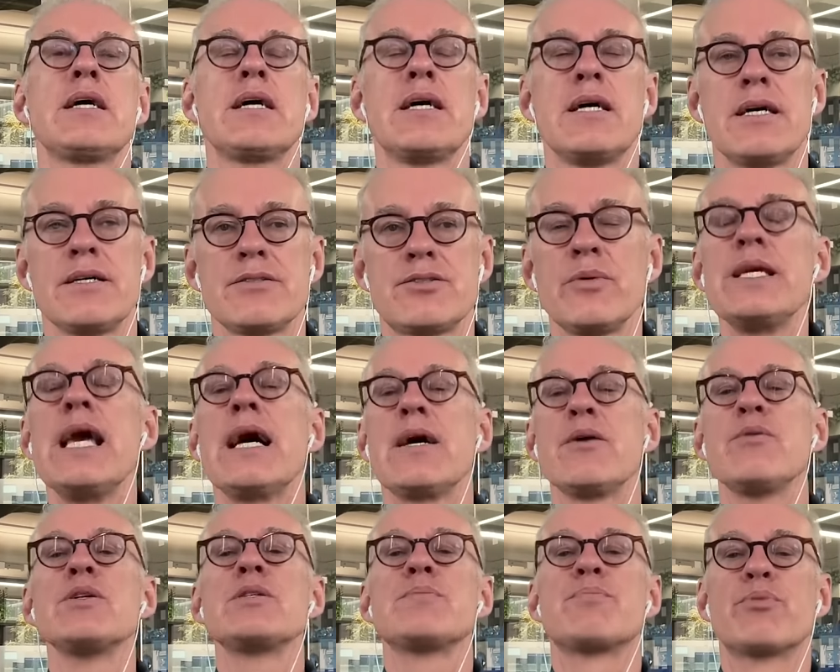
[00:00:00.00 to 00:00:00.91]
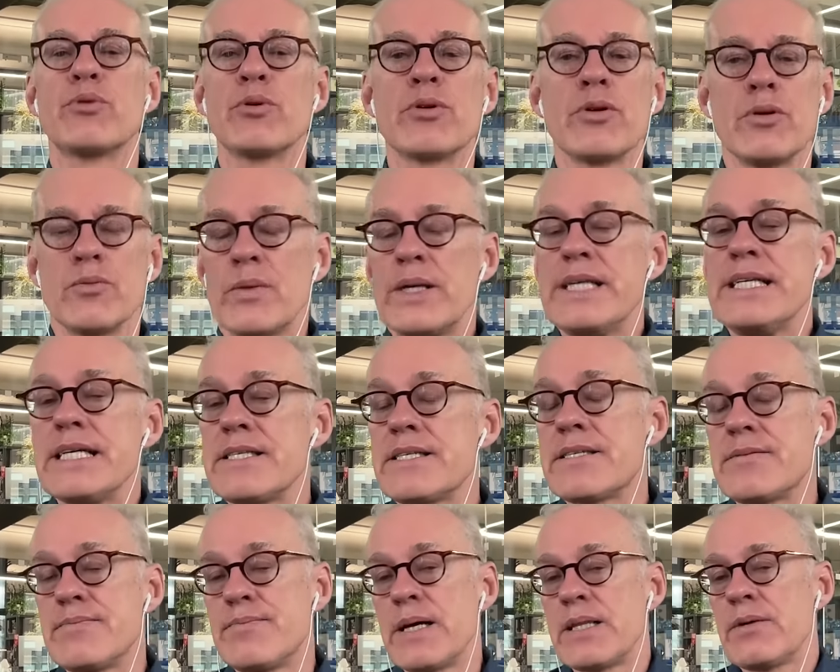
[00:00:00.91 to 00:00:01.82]
Uh, so yeah, it was brutal. We did,
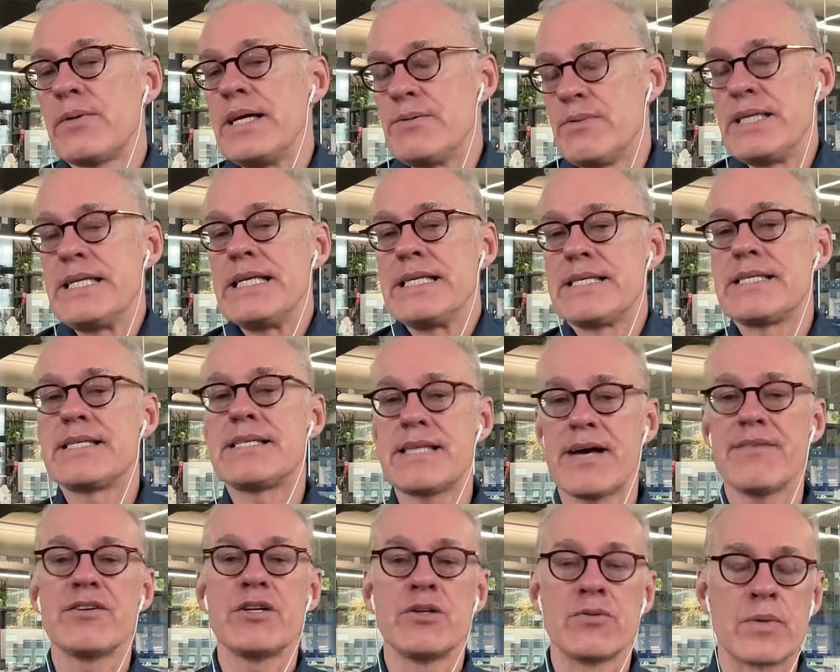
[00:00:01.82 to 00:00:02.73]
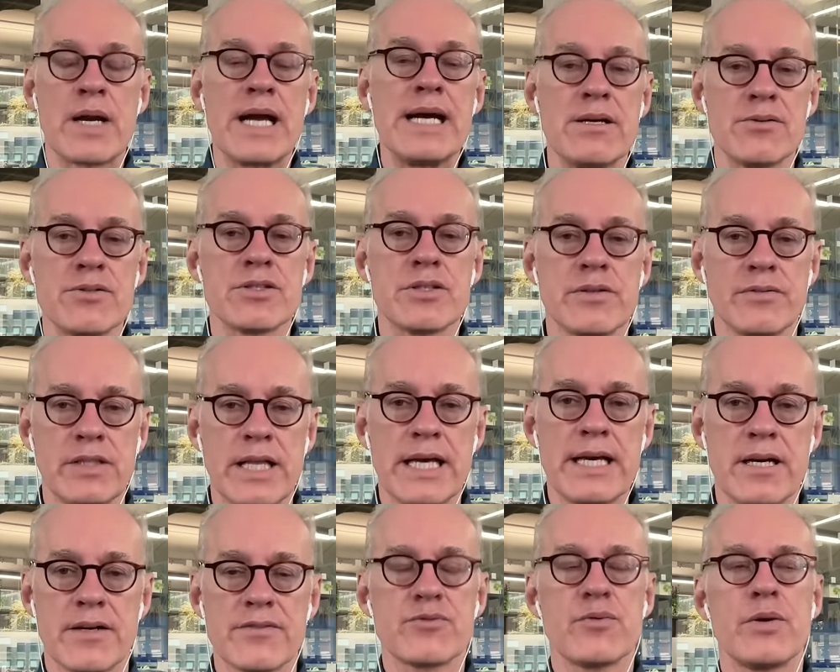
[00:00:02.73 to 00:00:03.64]
by the way, we did seven rounds of
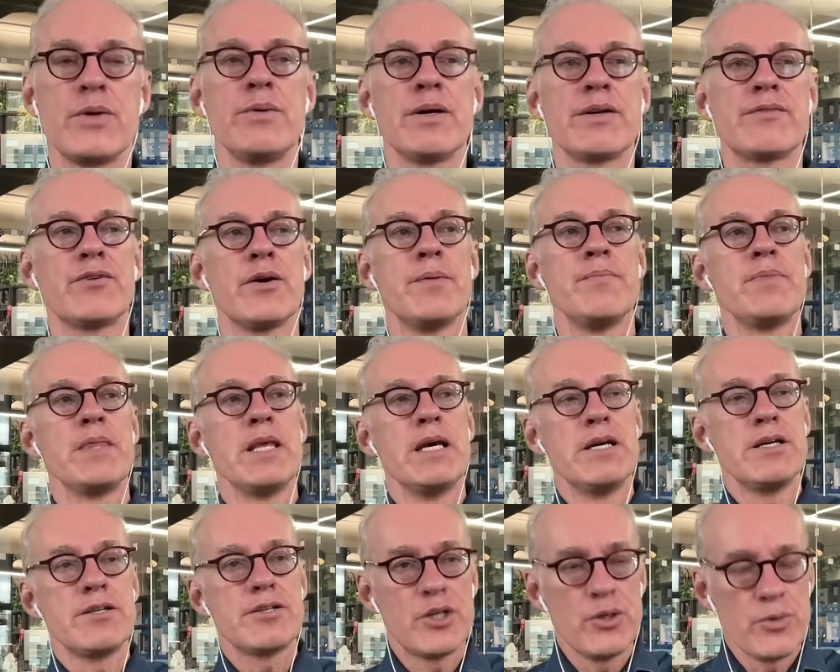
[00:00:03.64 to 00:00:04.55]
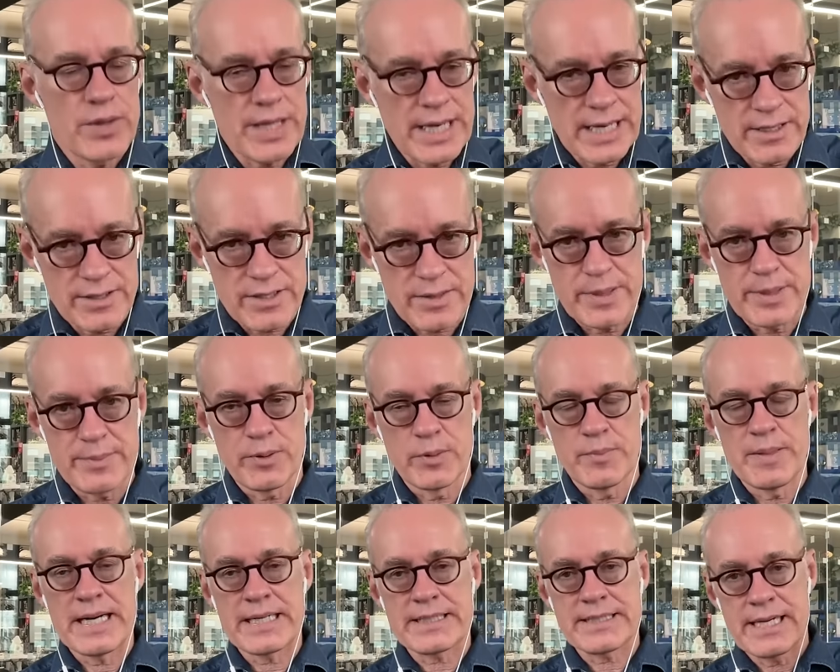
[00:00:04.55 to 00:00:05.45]
layoffs. We went from 2,000 people
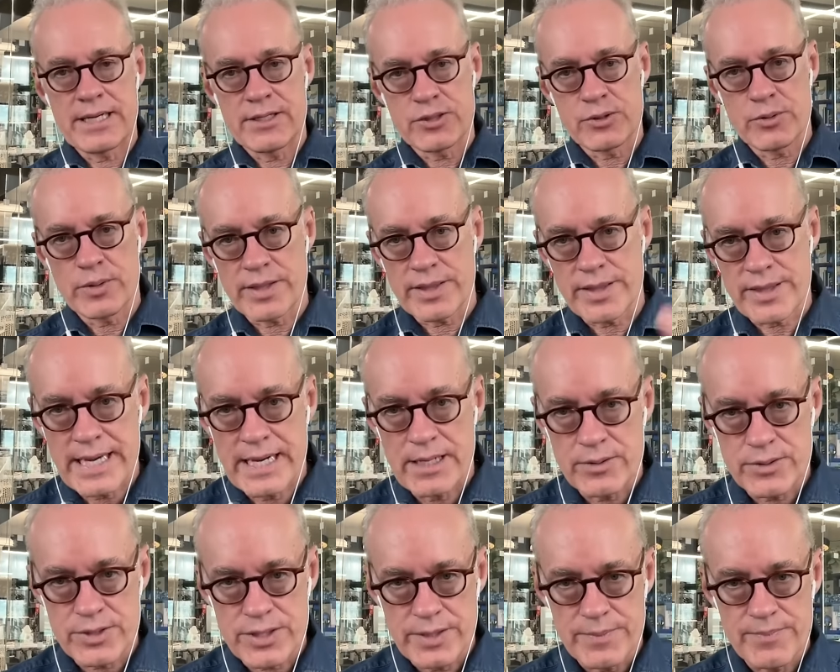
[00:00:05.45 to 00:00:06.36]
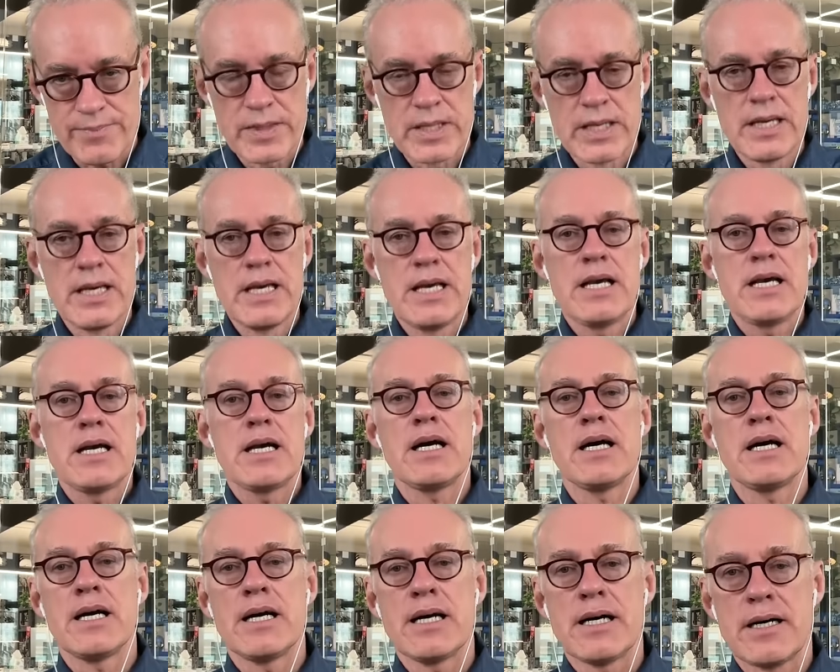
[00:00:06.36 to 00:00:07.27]
back down to 1,000,
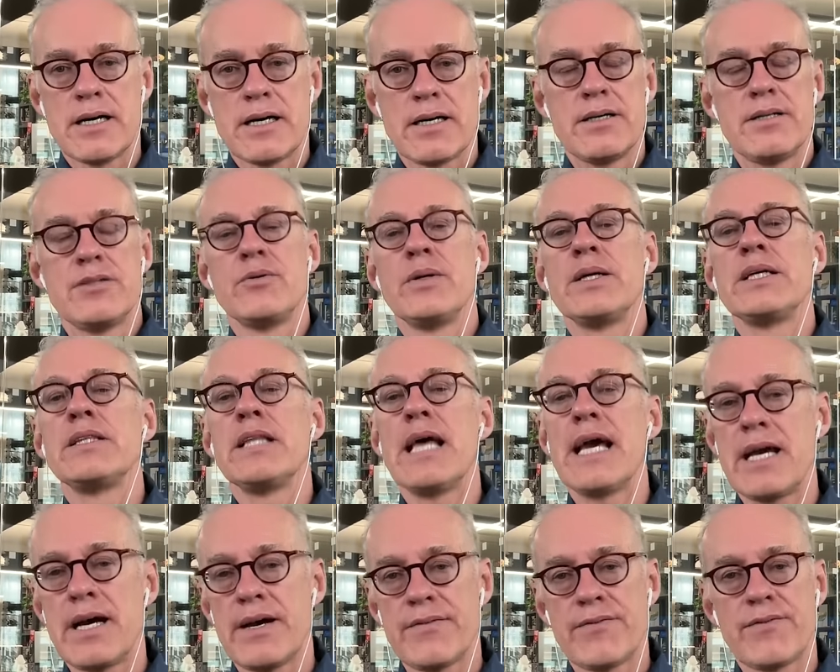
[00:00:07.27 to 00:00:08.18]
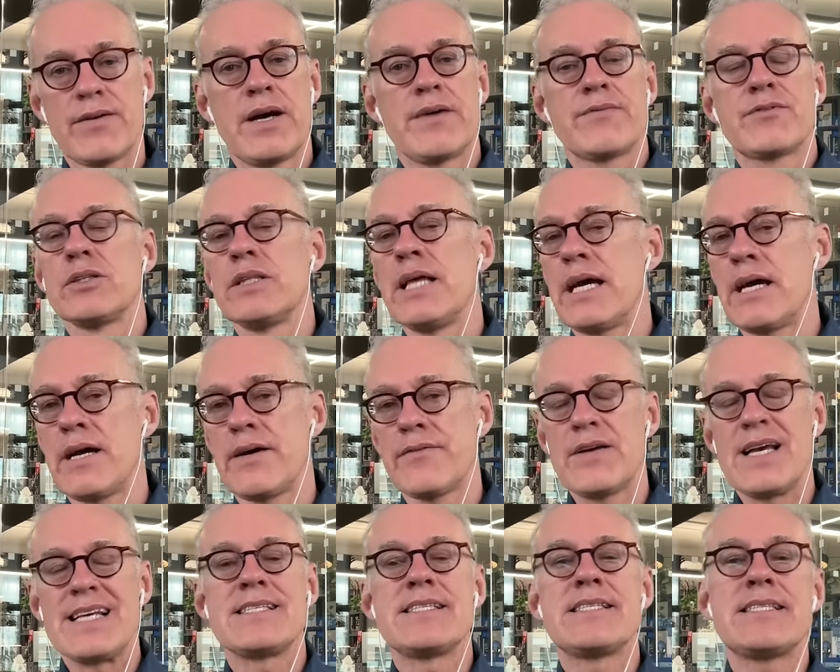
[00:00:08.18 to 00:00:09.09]
uh, doing layoff after
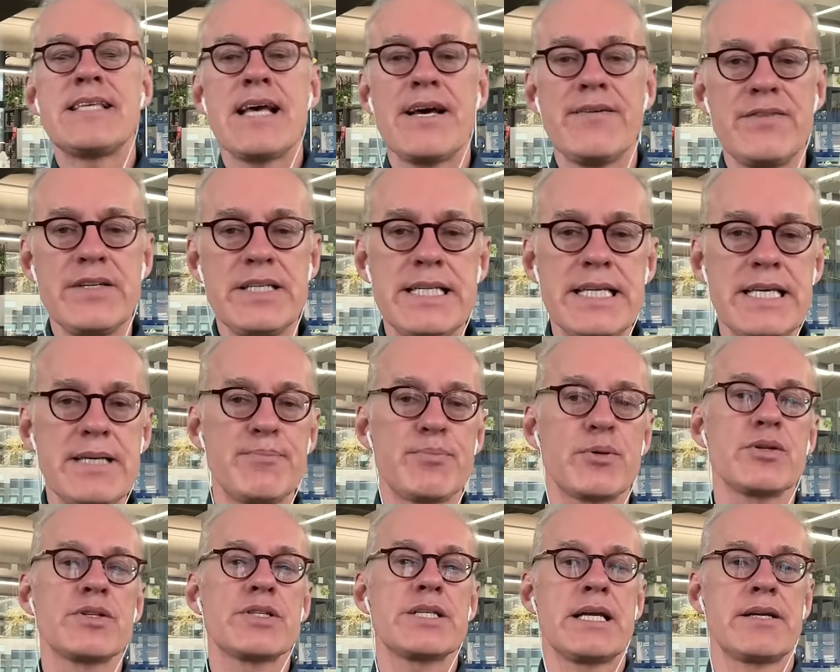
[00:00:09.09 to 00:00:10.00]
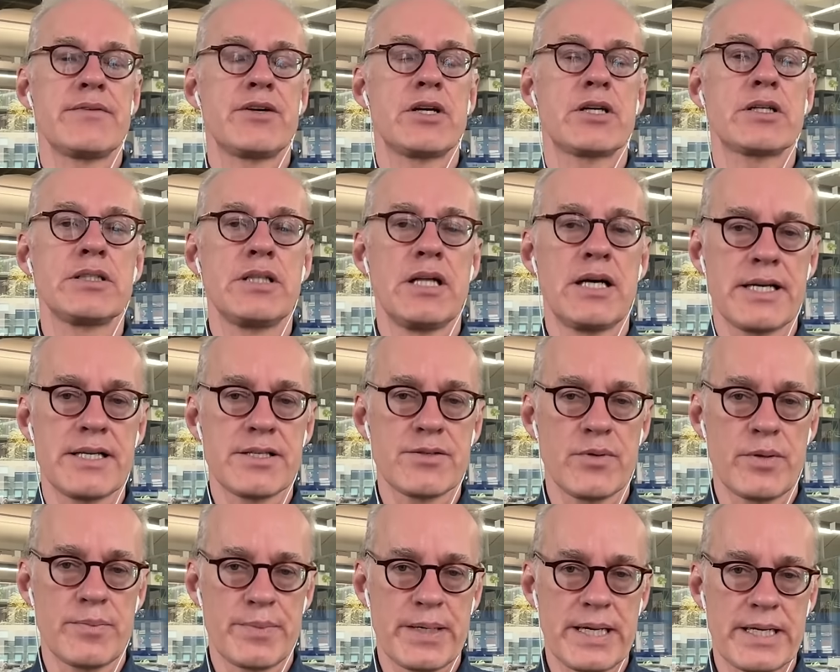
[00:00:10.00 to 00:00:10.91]
layoff. 70% of our clients
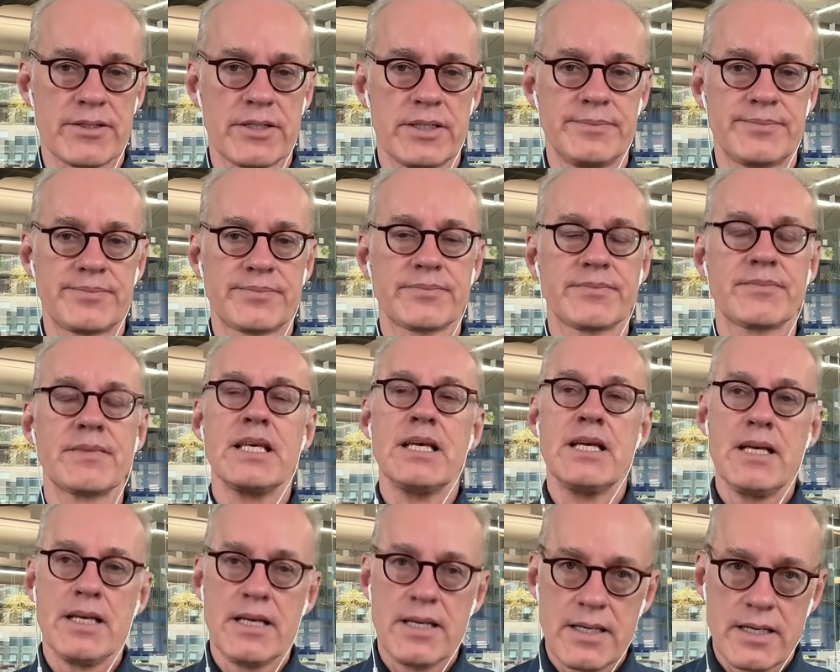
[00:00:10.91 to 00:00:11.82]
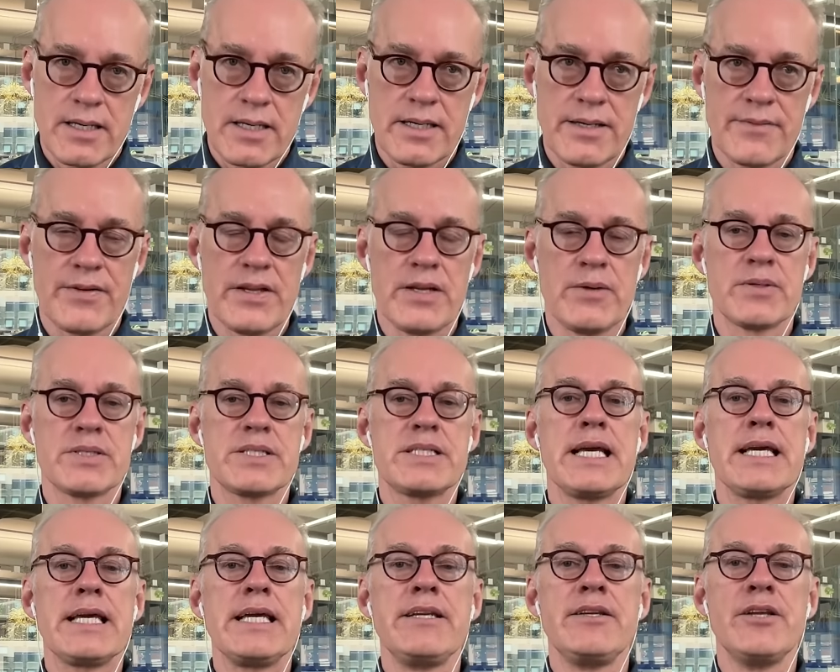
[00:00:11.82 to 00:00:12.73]
went bankrupt. If anyone's
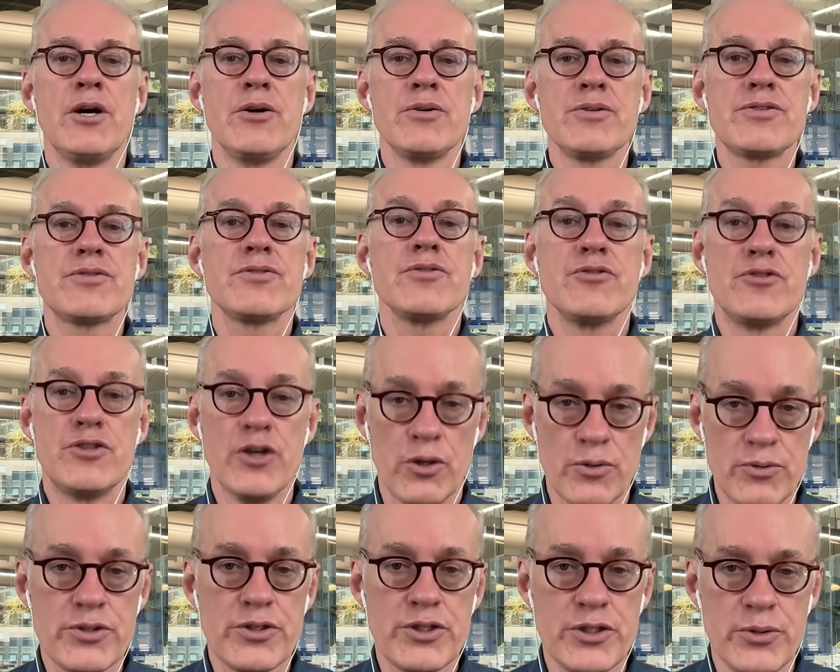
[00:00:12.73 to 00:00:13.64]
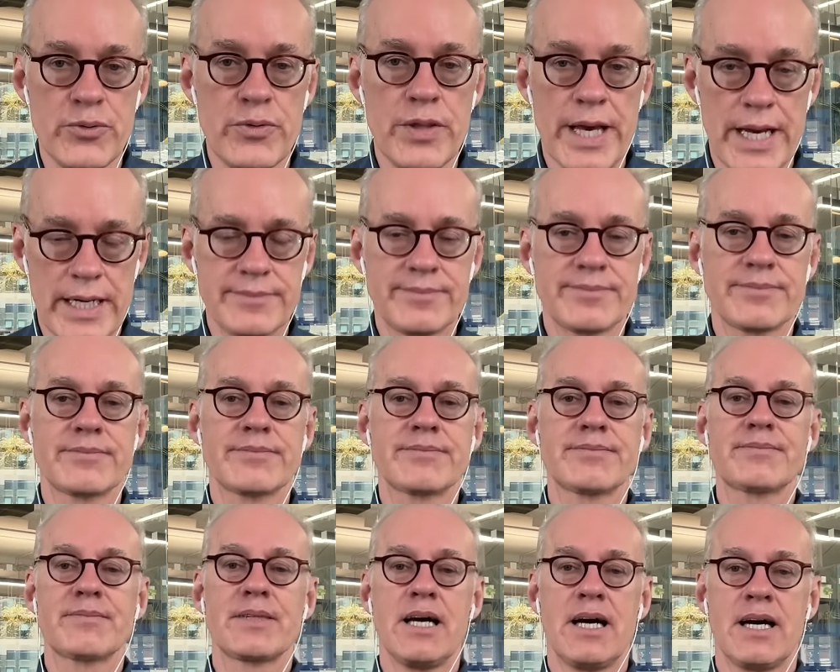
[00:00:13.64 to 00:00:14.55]
taking notes, don't do that.
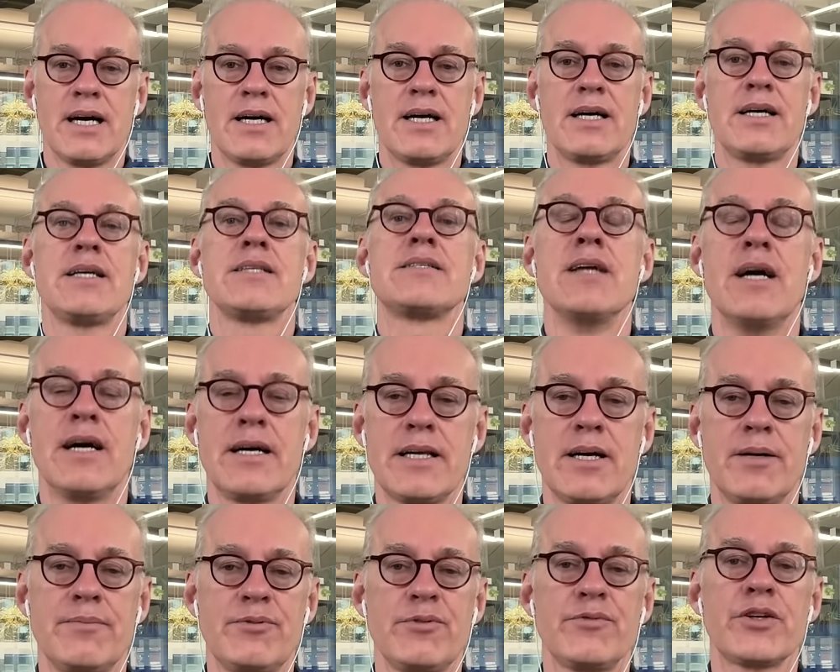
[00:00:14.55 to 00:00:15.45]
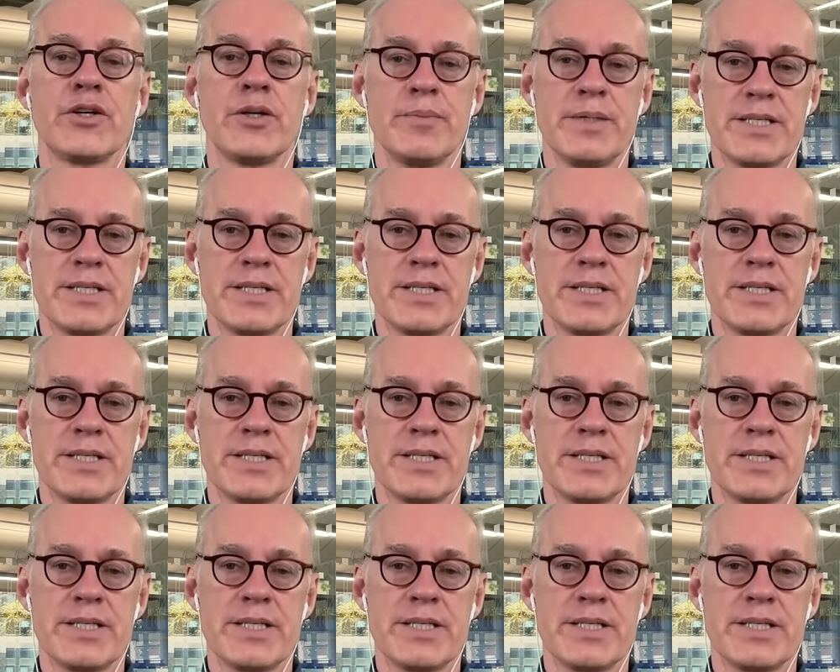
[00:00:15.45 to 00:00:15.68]
Uh, it's not helpful for your